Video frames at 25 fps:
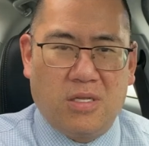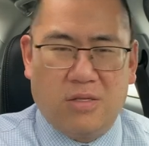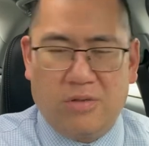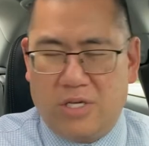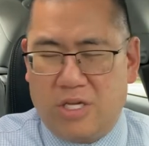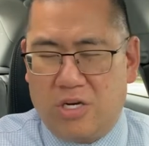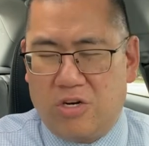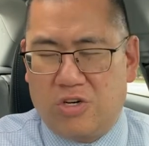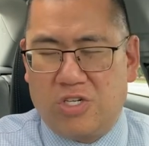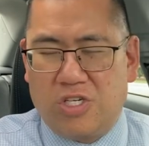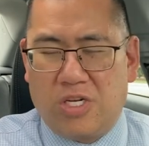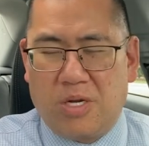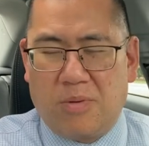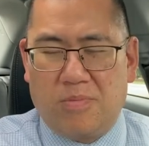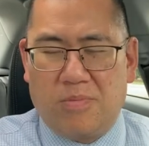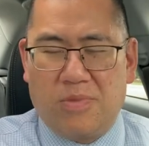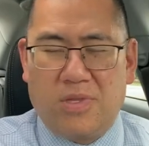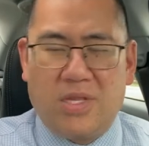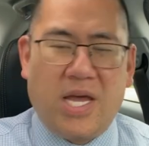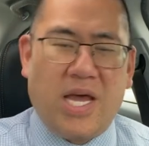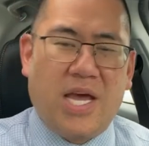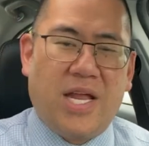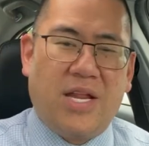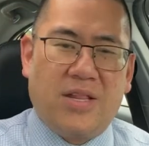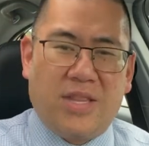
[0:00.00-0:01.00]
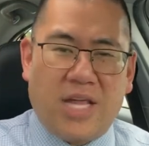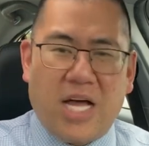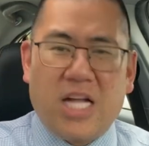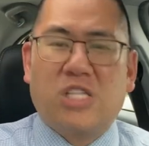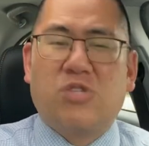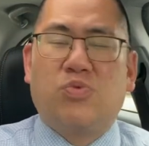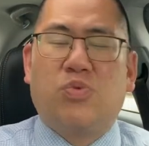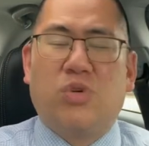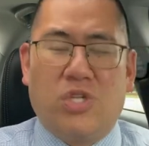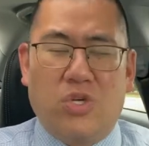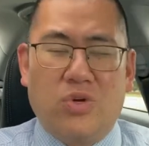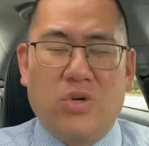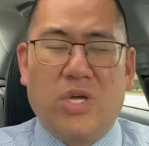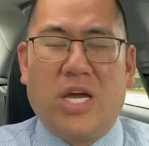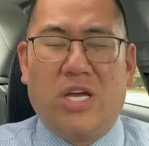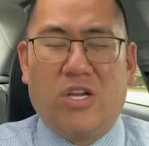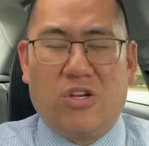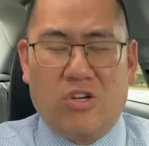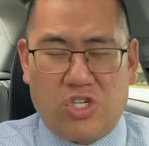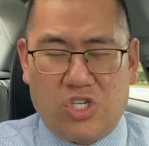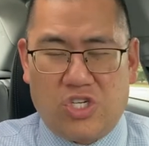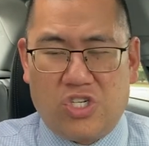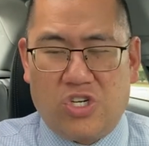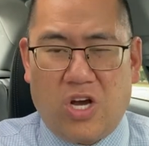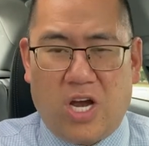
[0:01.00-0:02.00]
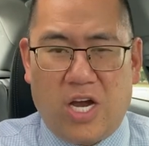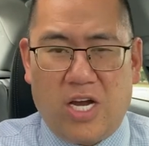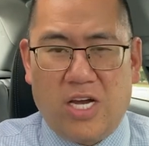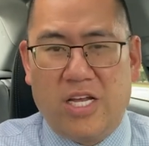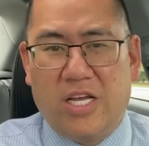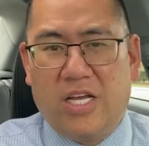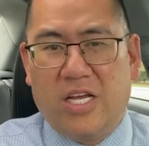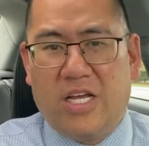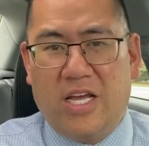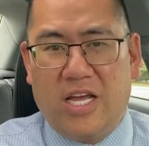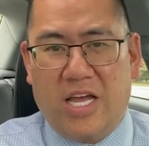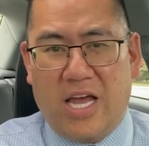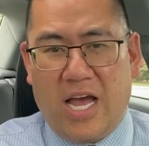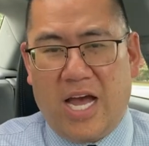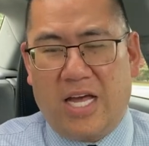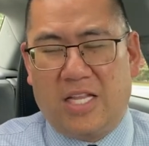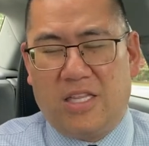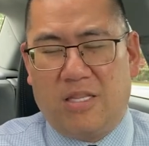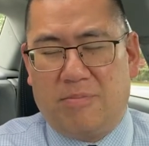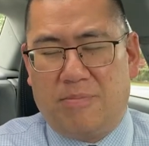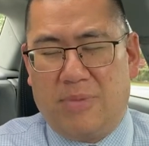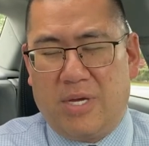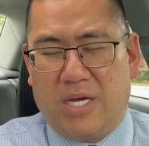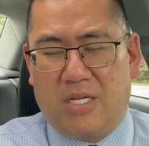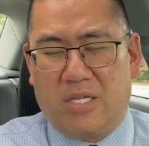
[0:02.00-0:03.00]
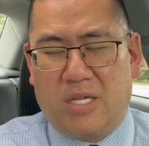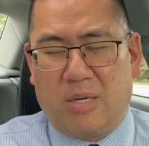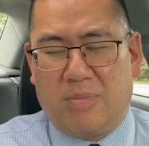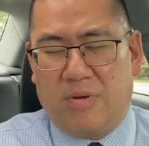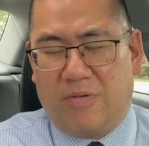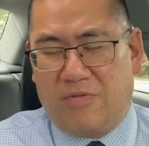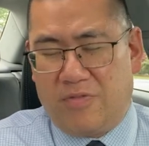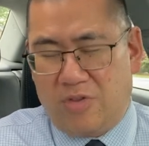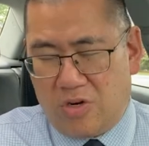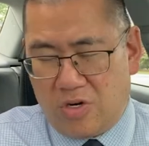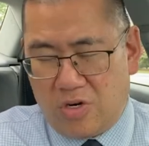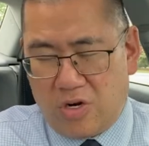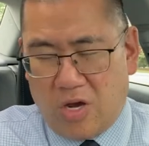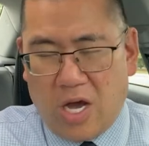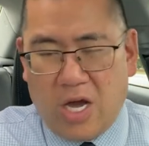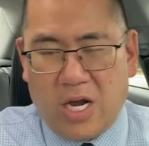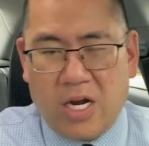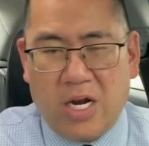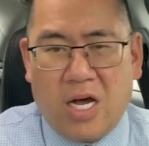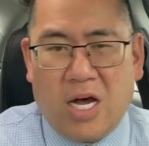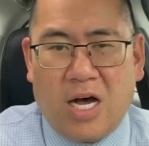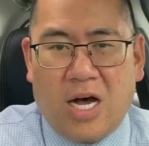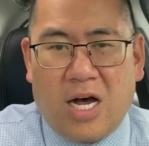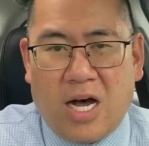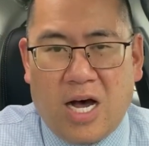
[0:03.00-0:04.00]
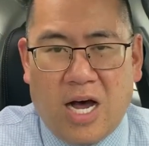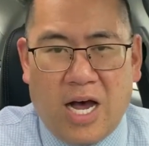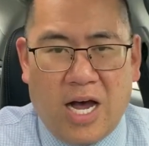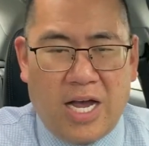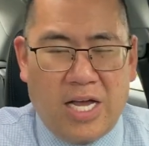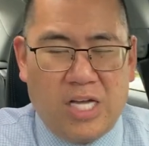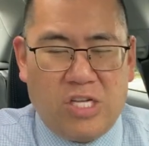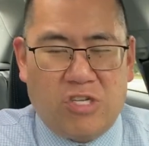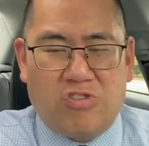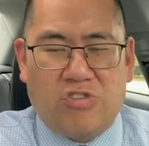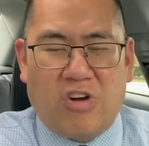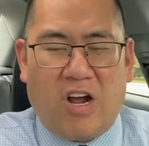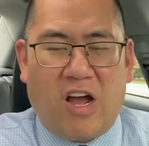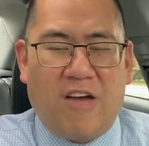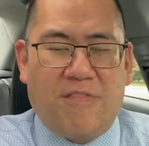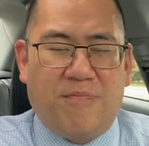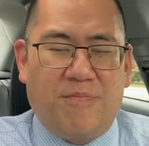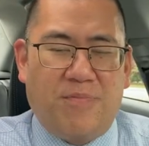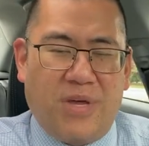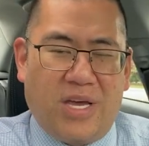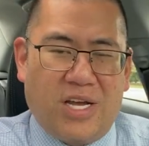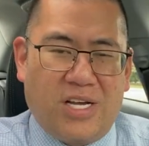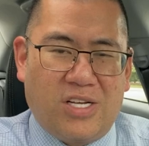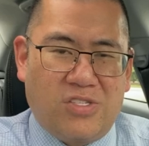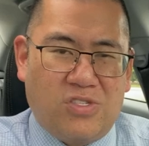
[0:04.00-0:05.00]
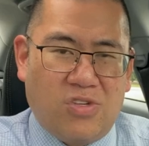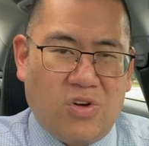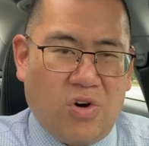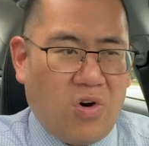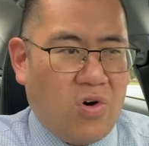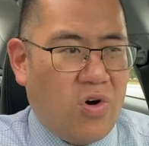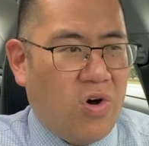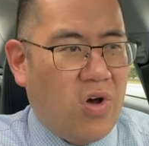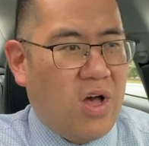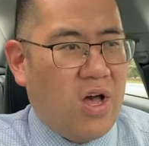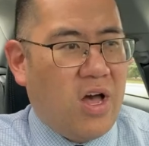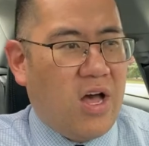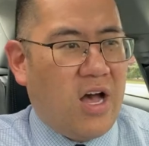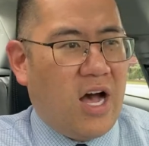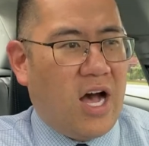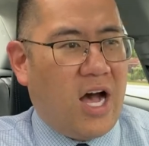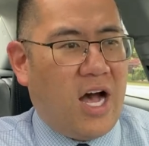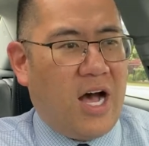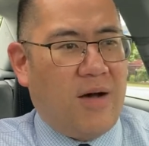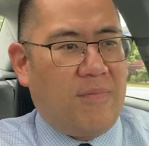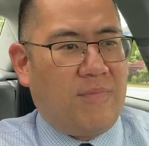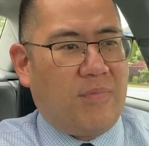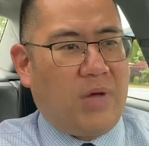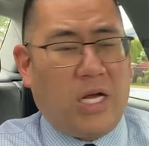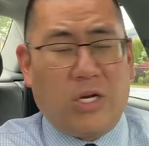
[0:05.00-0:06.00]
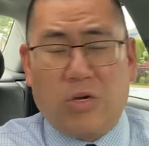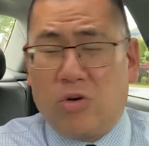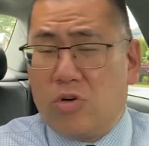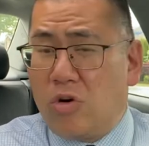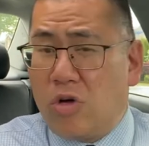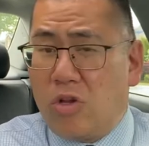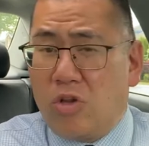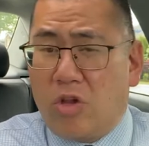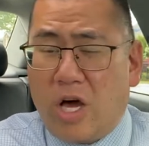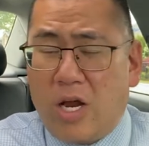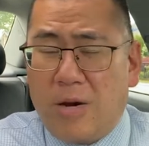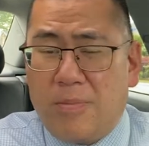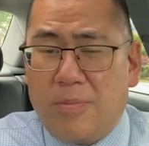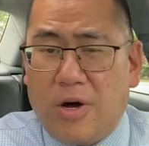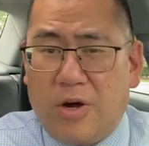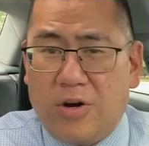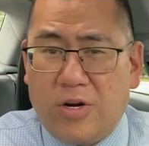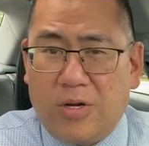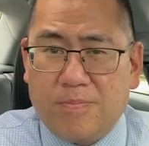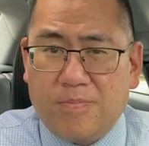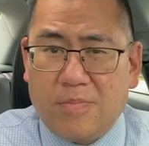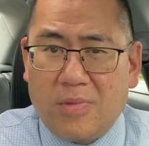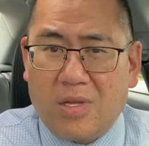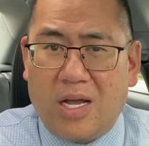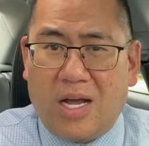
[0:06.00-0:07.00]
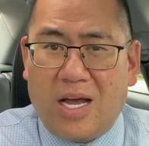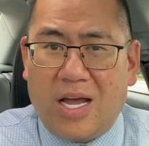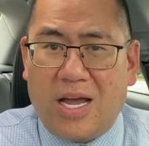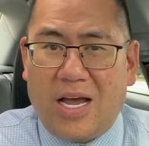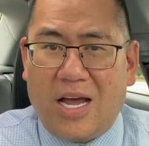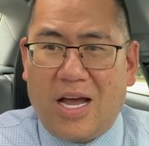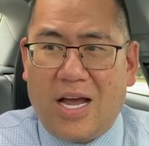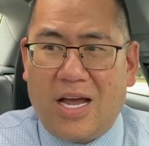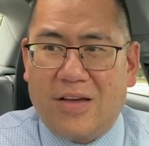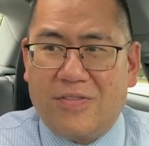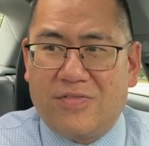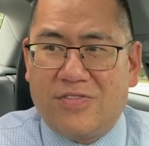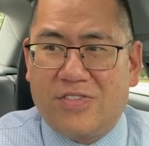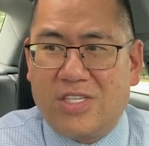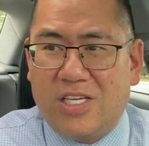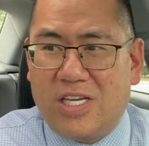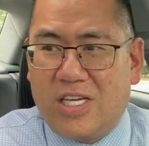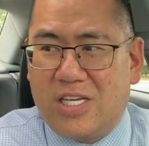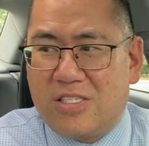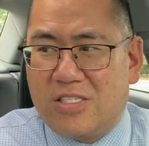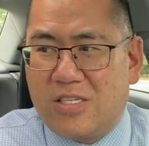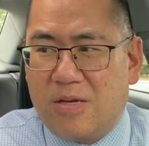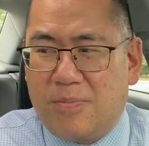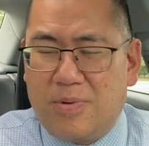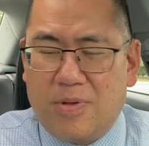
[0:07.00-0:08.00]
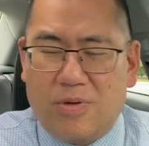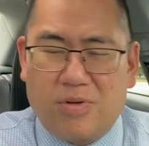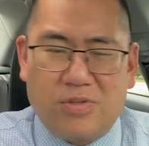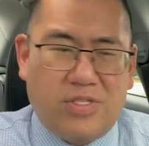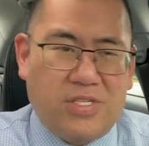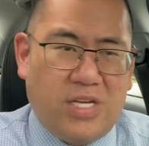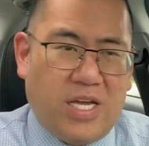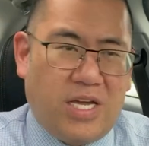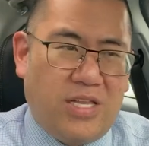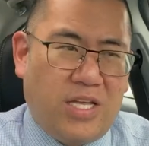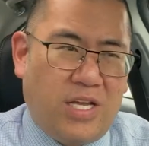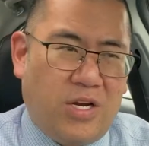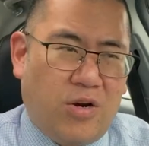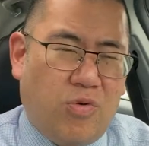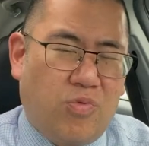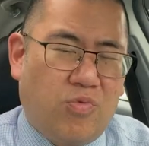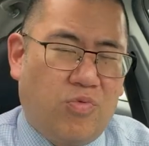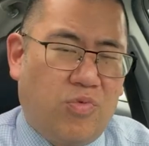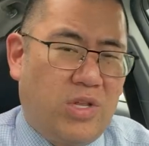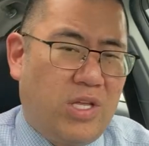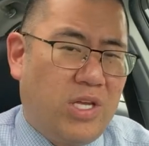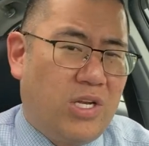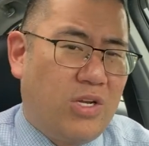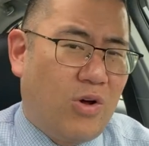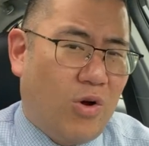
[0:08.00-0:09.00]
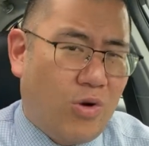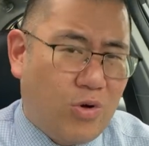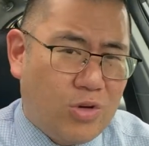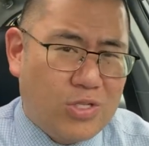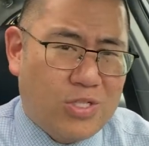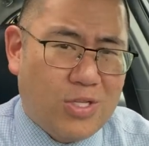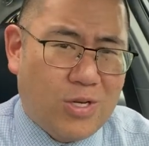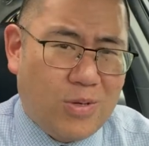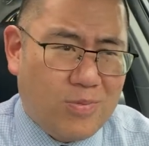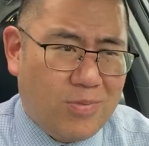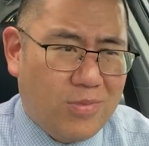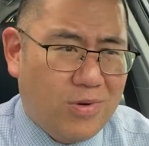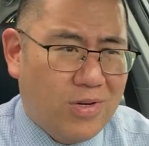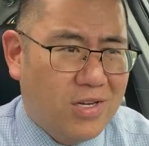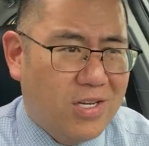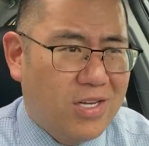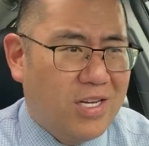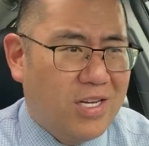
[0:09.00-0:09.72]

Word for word: leadership, then that's when you get your shot at the big club if you're not a high draft pick. So I don't know a lot about him. I've seen some people say they don't really notice him.